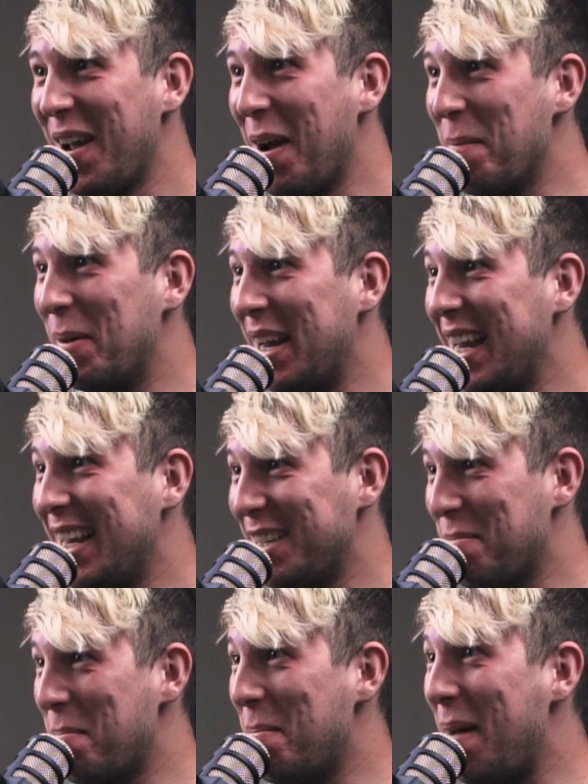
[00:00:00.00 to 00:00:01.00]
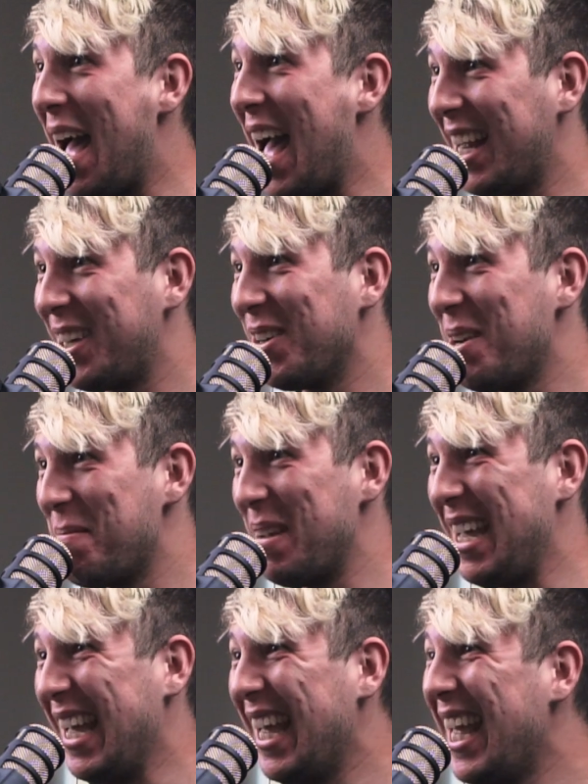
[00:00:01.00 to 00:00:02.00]
but it is mad
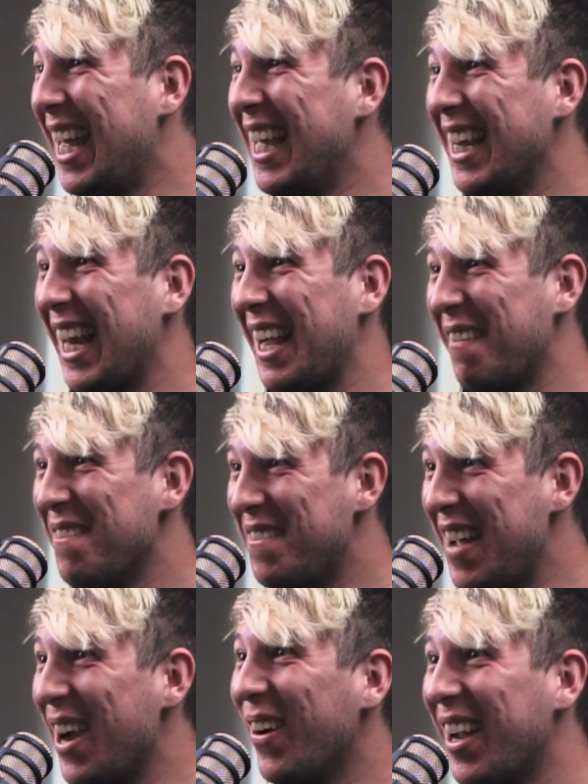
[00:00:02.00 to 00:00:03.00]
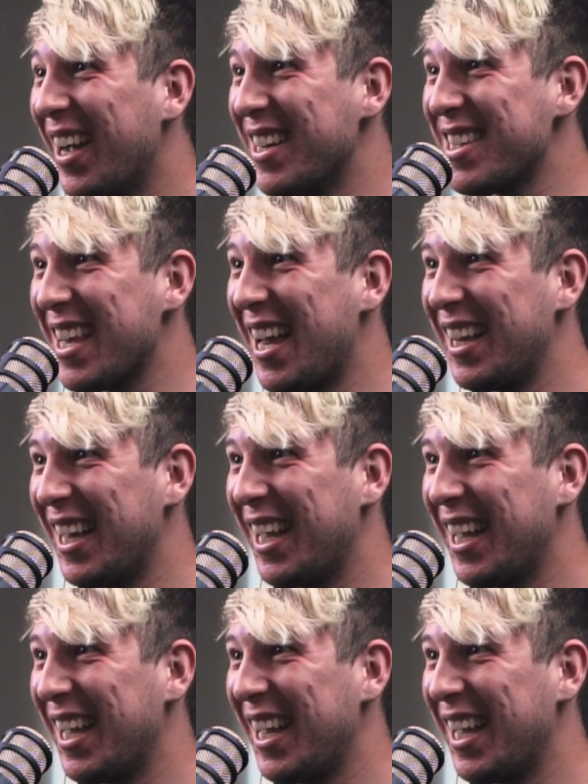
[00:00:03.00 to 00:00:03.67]
creepy, like very unsettling.